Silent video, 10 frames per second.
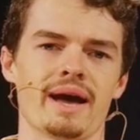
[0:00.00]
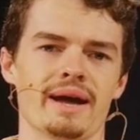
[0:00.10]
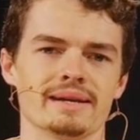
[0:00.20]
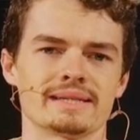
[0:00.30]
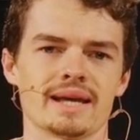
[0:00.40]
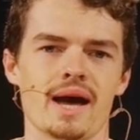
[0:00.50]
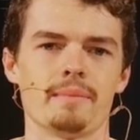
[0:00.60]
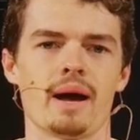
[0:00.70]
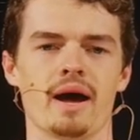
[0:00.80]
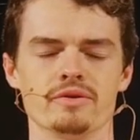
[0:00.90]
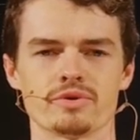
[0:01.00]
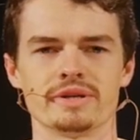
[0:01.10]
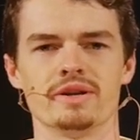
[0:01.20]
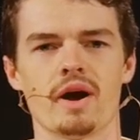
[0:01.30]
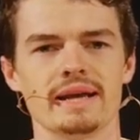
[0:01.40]
at Psalm
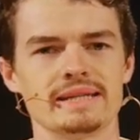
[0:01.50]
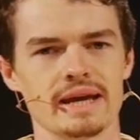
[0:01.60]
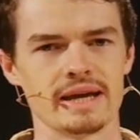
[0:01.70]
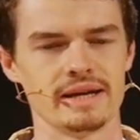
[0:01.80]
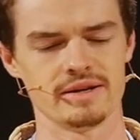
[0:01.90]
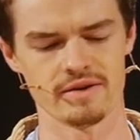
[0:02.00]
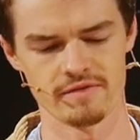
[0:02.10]
119,